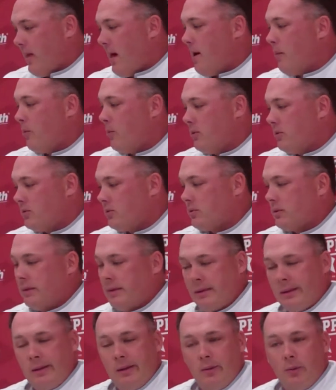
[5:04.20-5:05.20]
that was
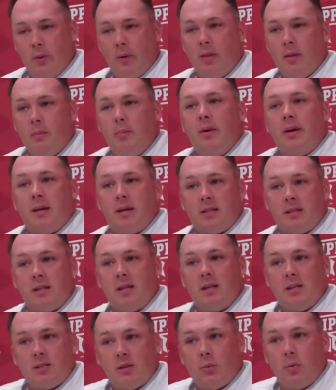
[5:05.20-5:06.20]
one of the biggest
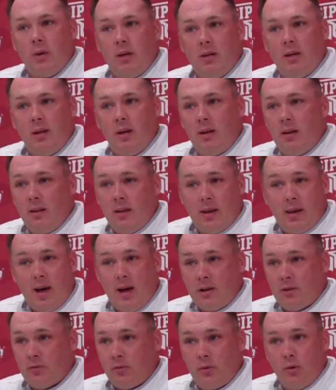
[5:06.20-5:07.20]
things that we did, and the
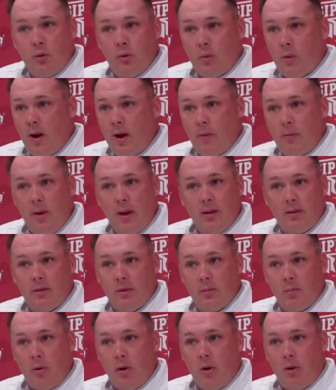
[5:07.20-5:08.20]
guys flew around, ran
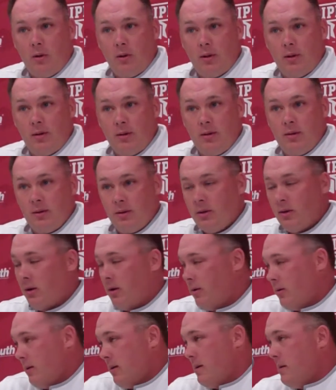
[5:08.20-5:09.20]
to the ball, and, you
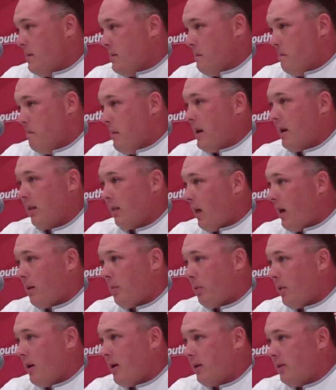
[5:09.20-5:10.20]
know, made a lot
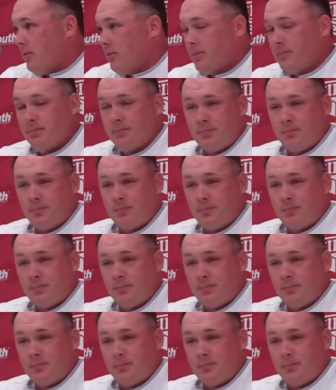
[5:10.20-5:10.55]
of plays.